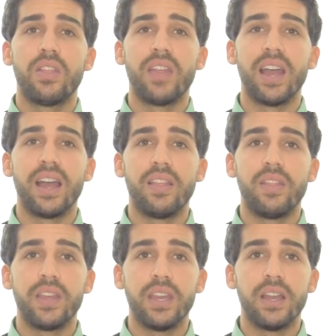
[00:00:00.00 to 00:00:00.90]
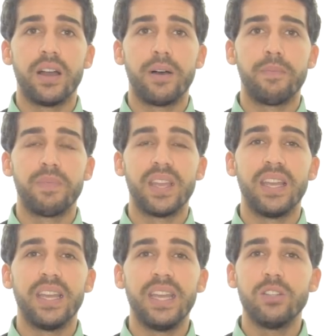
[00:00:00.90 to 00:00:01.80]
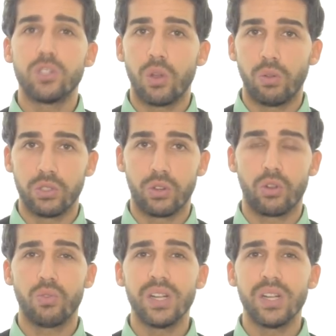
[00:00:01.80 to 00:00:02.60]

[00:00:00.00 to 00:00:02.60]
that the insults or